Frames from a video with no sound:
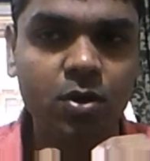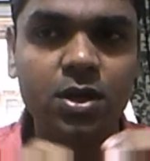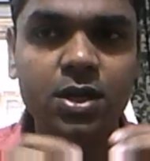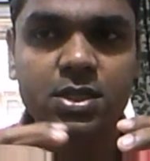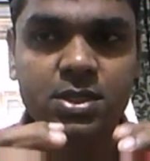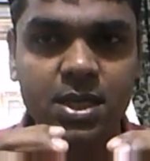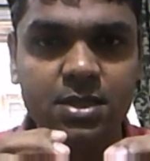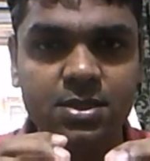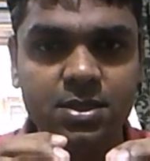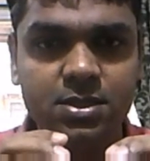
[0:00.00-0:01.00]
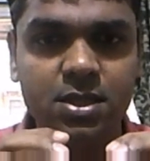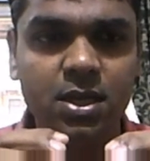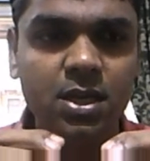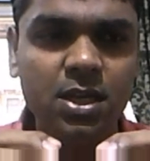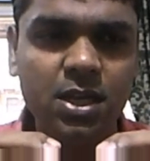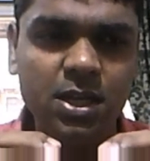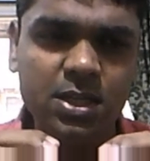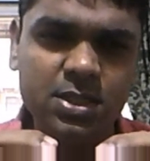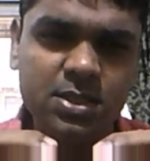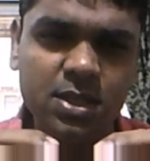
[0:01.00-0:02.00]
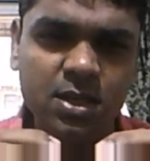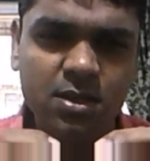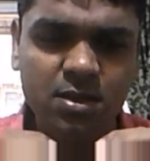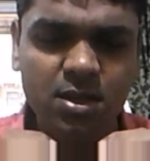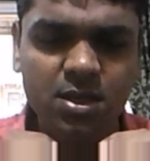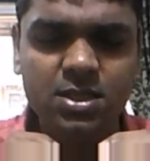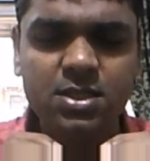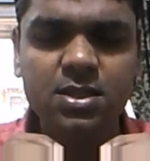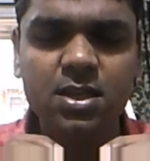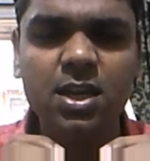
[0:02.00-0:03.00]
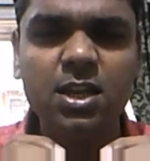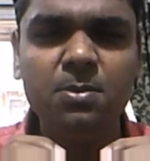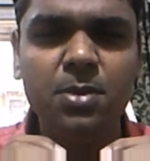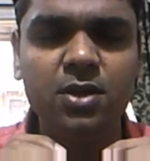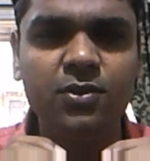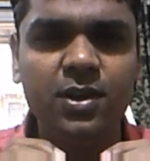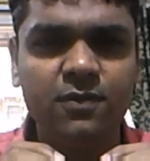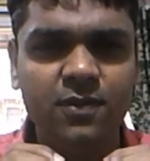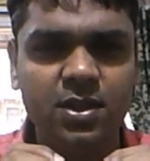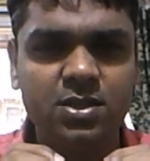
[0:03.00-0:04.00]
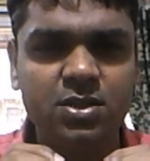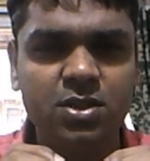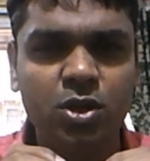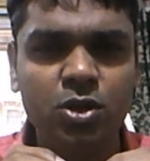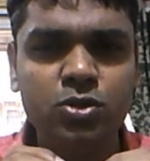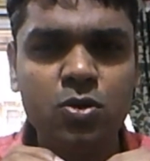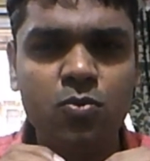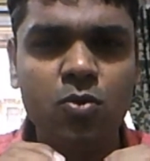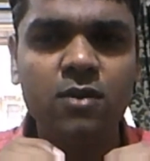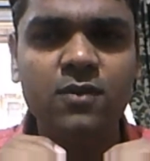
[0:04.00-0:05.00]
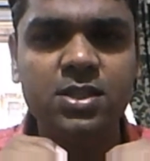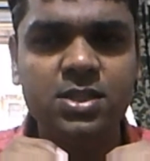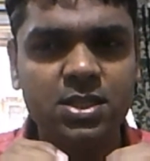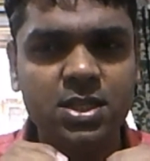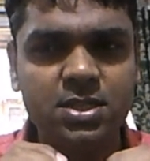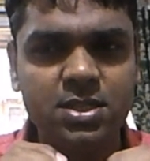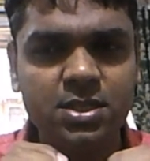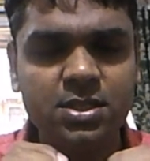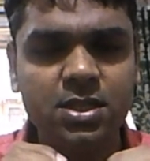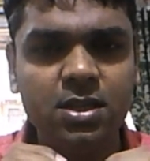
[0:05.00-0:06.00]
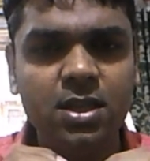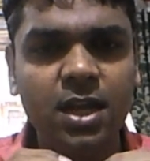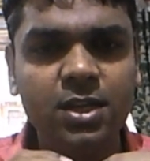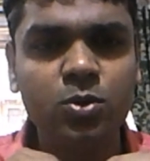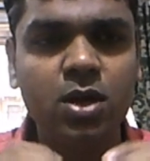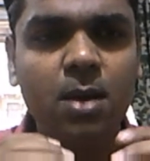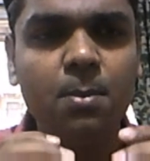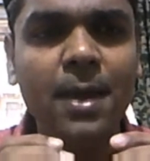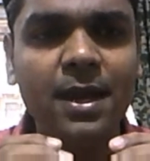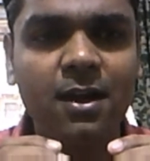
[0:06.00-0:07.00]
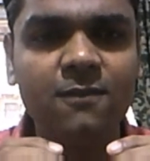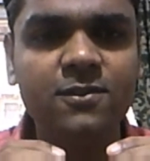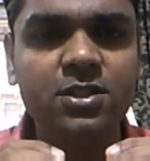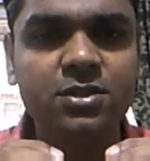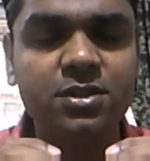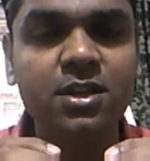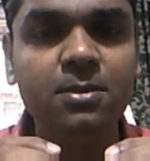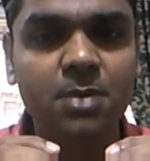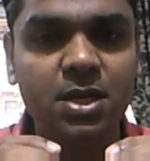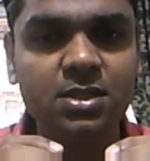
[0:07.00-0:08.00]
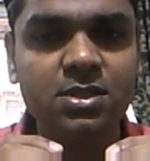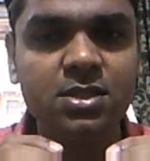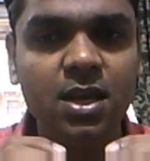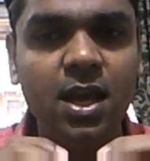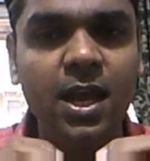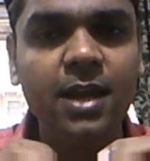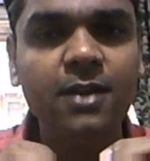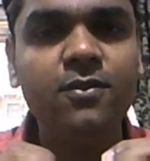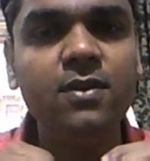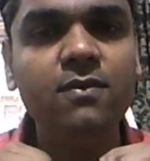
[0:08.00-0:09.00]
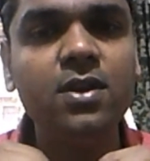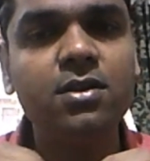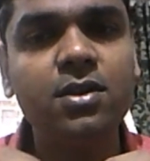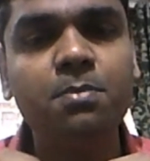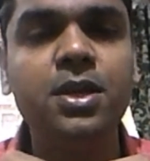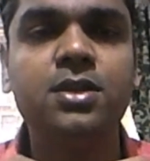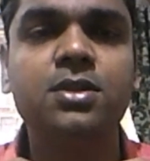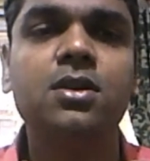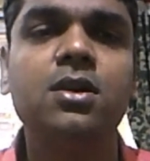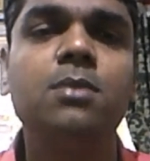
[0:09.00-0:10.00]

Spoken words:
or it is cancer. It is in the in-between phase. So what we suggest is that you come back after 3 months and we will repeat a